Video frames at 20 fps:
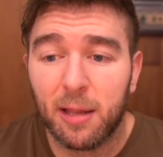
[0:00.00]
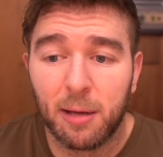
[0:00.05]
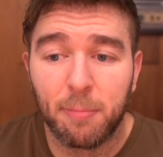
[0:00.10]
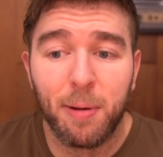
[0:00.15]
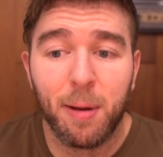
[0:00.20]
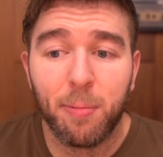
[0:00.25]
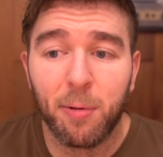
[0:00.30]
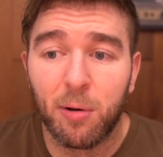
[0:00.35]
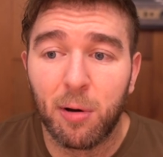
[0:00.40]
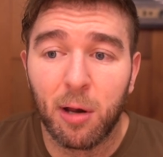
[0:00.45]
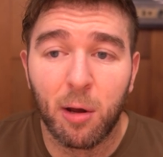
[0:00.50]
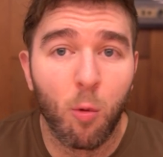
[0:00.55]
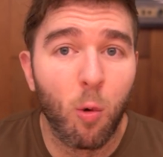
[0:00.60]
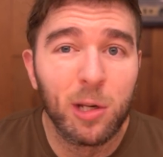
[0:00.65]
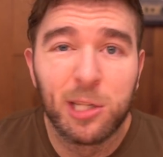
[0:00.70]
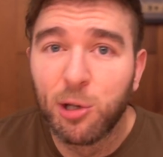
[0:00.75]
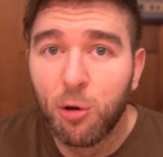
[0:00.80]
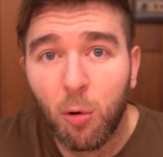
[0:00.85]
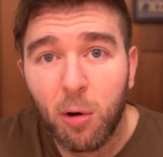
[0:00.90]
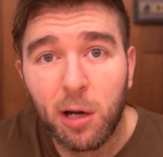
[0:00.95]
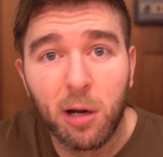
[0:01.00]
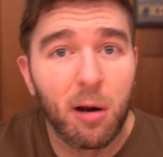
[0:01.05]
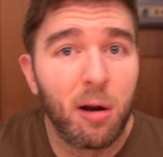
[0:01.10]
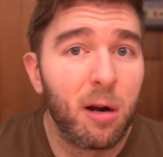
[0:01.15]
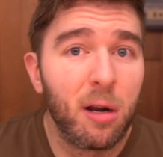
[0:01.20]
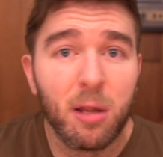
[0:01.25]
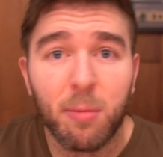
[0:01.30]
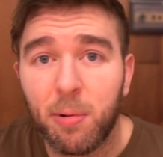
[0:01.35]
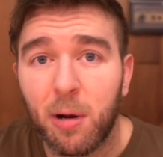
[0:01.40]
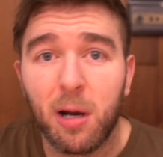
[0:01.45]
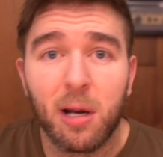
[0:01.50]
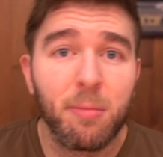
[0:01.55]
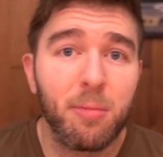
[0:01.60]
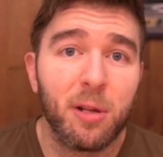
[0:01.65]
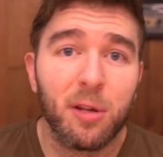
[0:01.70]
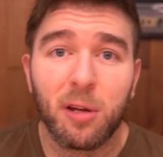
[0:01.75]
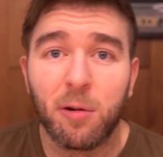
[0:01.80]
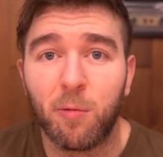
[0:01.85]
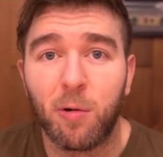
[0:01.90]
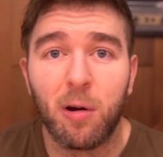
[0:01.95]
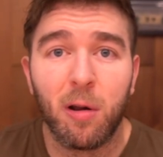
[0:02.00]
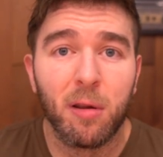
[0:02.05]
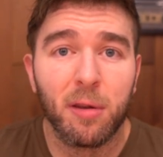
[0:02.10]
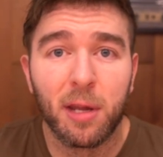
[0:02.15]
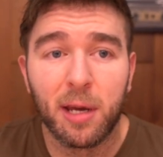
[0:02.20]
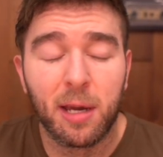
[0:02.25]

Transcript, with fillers: Like people are like, what's going on in the bodybuilding world?